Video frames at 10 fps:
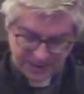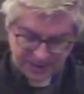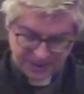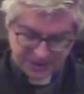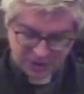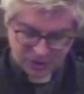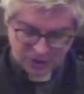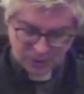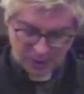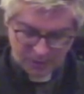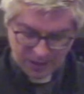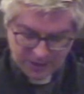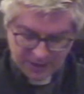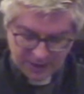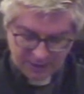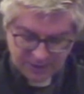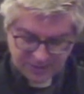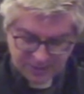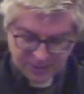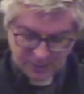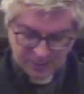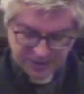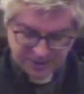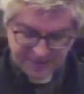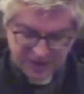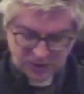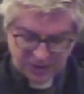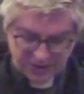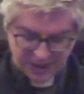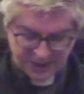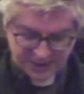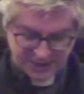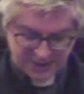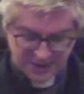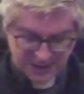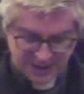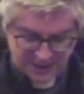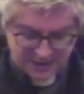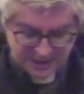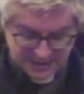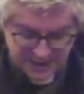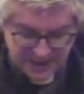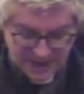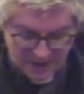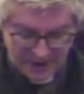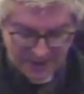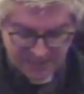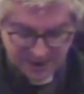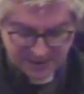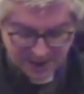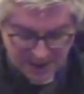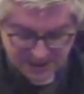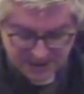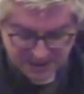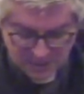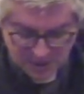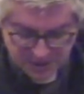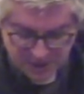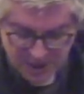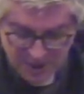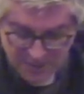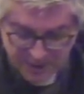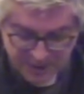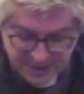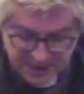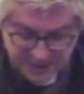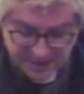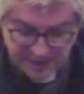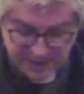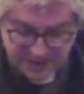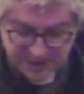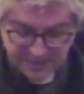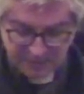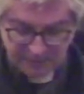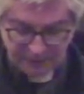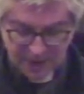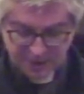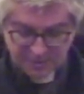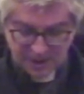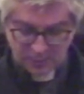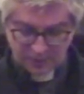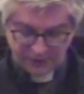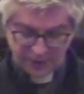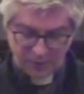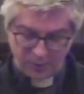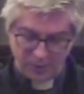In addition to our own encouragement, we were especially delighted to see how happy Titus was because his spirit has been refreshed by all of you.